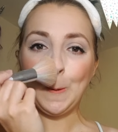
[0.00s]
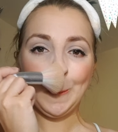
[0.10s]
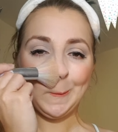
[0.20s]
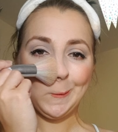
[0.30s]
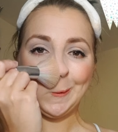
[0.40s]

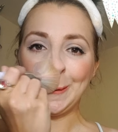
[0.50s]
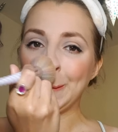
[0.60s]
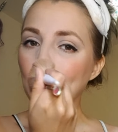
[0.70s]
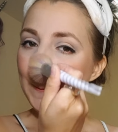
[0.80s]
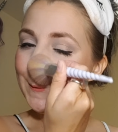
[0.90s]
into the
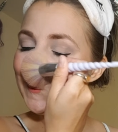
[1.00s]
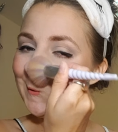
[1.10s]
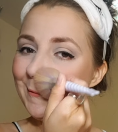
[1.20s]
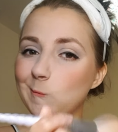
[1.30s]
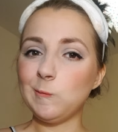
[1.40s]
creases
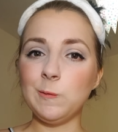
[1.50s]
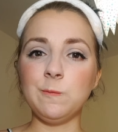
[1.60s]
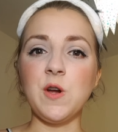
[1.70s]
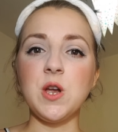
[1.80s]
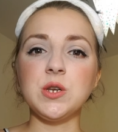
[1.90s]
of your
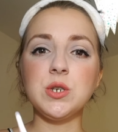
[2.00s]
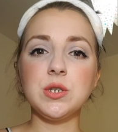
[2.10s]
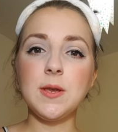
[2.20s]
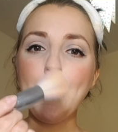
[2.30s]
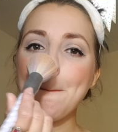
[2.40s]
face.